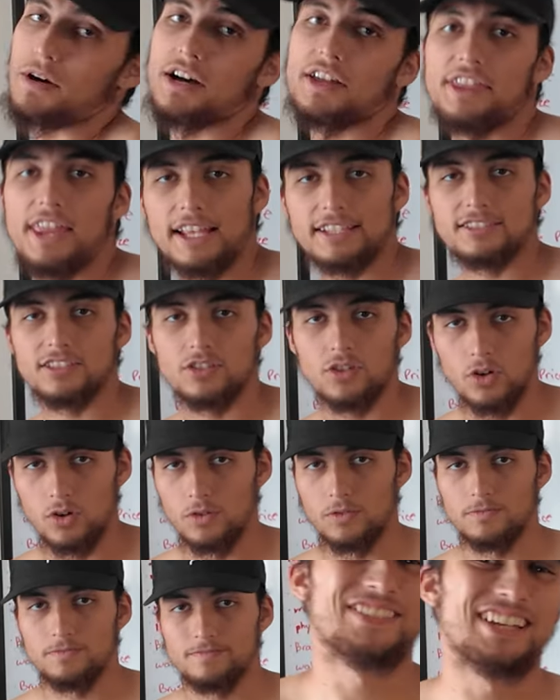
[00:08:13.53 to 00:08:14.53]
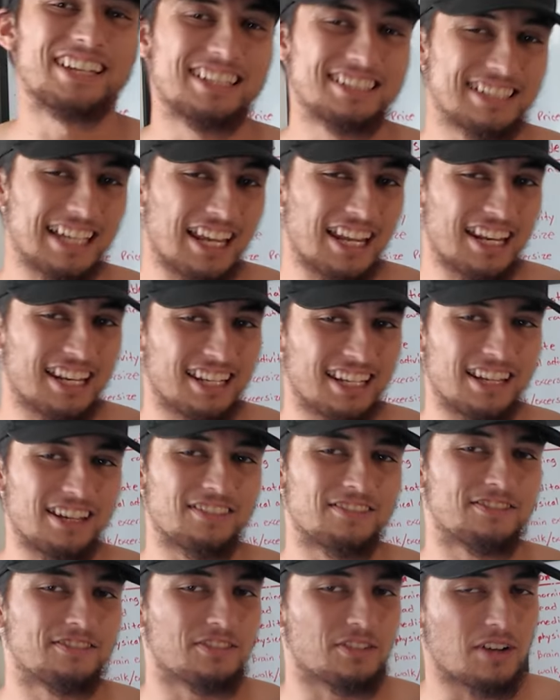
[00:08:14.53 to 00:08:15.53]
But that's the goal. But he said,
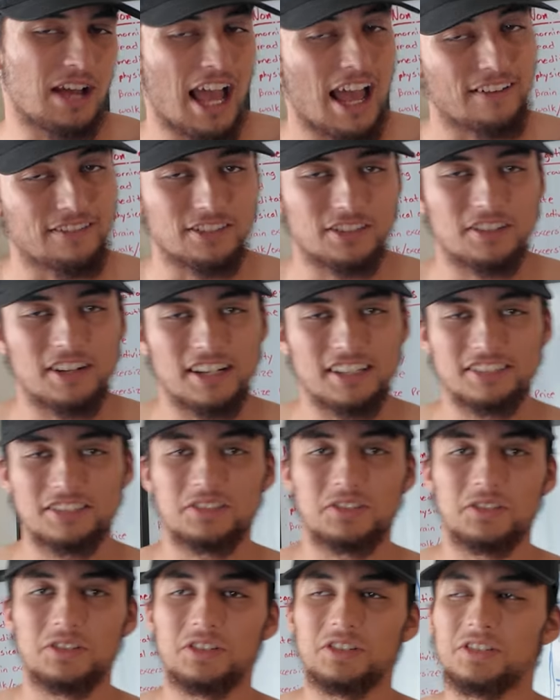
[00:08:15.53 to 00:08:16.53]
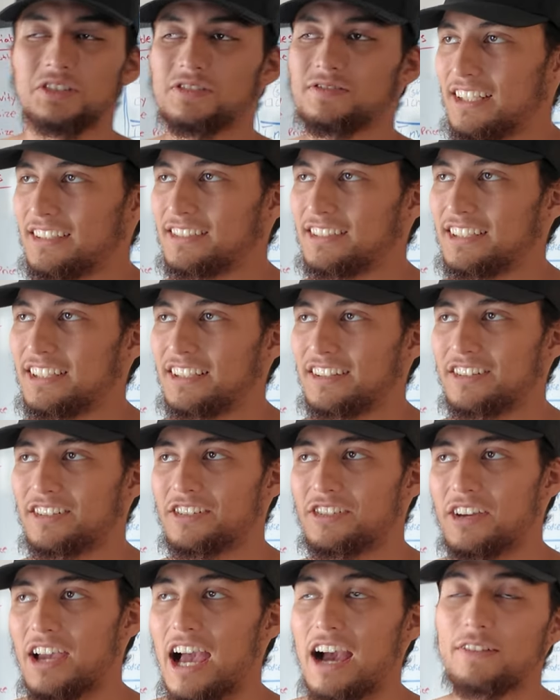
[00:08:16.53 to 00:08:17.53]
if you have a credit score, it's either
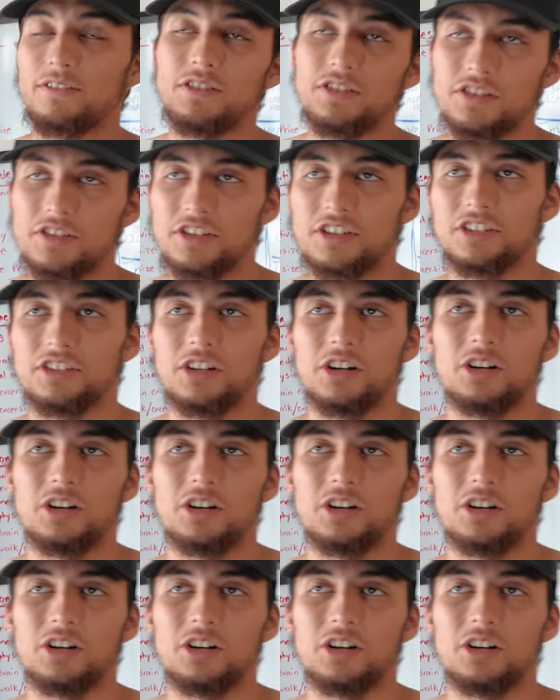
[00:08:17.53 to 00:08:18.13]
you have one or you